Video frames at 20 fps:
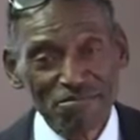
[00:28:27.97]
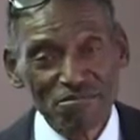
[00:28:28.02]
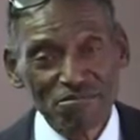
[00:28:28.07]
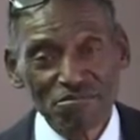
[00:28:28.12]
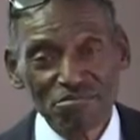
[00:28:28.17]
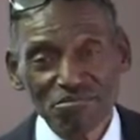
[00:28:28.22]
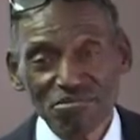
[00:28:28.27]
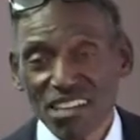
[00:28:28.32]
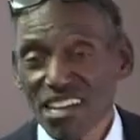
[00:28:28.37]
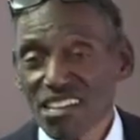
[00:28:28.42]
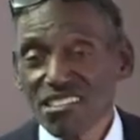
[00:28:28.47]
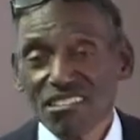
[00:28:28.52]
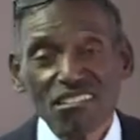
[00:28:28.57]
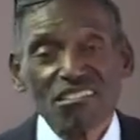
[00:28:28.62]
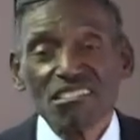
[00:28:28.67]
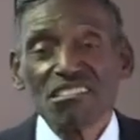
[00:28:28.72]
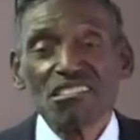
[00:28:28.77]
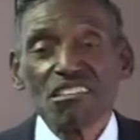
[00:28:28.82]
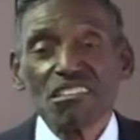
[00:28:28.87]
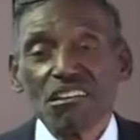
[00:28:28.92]
They don't even
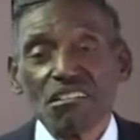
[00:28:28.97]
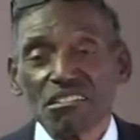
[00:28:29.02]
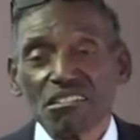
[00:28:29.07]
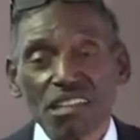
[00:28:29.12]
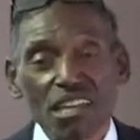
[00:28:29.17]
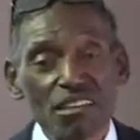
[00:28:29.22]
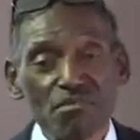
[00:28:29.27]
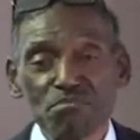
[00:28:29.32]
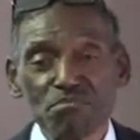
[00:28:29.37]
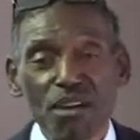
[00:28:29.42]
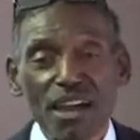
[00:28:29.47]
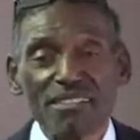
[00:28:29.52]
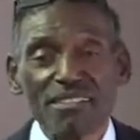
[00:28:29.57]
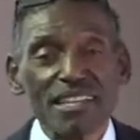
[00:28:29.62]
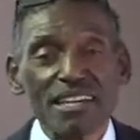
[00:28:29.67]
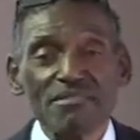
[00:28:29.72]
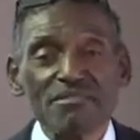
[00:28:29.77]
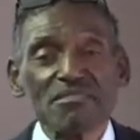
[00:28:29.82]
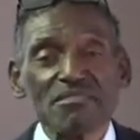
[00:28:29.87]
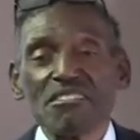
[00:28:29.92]
know it. They probably never
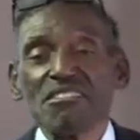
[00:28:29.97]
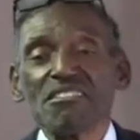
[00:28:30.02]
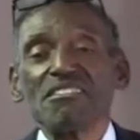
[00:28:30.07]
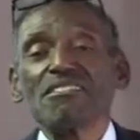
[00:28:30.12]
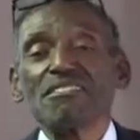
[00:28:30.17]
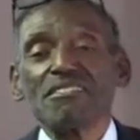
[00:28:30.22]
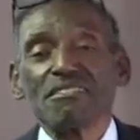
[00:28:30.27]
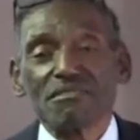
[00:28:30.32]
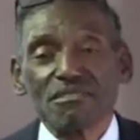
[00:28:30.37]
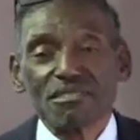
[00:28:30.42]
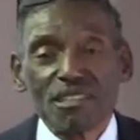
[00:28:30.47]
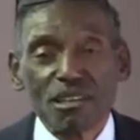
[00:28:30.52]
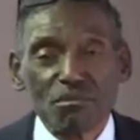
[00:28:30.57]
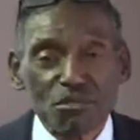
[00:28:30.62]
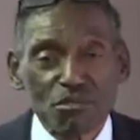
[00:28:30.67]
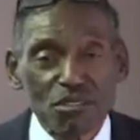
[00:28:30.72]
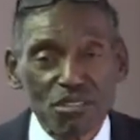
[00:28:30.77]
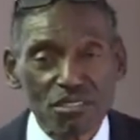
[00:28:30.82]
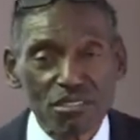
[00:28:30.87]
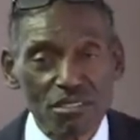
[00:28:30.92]
even heard it, some
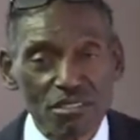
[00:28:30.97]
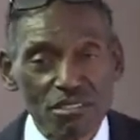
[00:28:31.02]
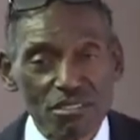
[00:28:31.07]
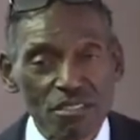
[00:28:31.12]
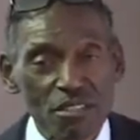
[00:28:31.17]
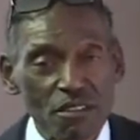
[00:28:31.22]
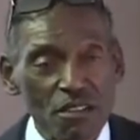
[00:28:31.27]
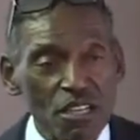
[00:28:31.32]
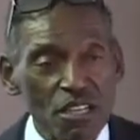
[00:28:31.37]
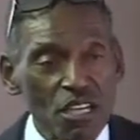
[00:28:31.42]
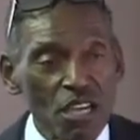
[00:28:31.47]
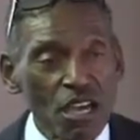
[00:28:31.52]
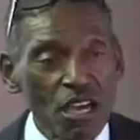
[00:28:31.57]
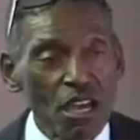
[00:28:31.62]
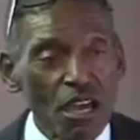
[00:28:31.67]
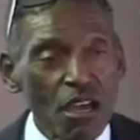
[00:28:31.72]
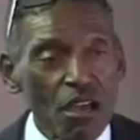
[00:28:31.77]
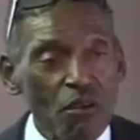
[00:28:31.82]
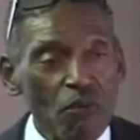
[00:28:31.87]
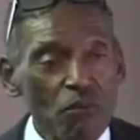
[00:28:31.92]
Christians.
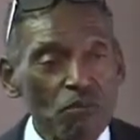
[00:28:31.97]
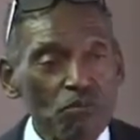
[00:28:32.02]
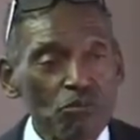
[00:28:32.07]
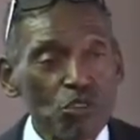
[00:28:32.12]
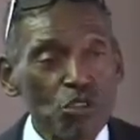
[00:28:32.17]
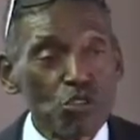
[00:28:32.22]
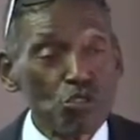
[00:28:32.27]
You